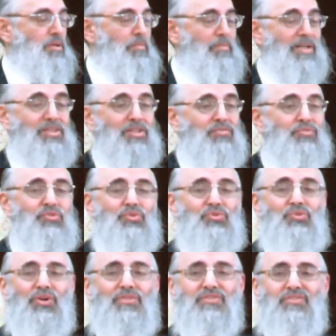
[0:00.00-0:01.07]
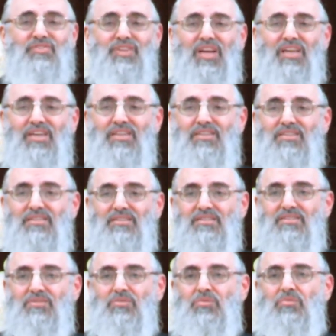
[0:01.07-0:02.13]
But if you don't say it,
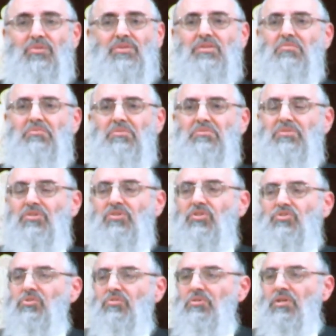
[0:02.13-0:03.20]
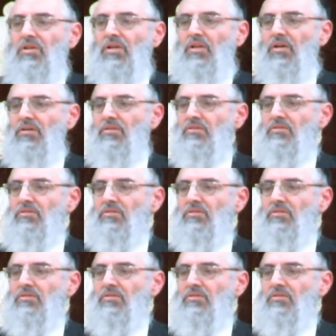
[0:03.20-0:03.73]
then there's no Mechila.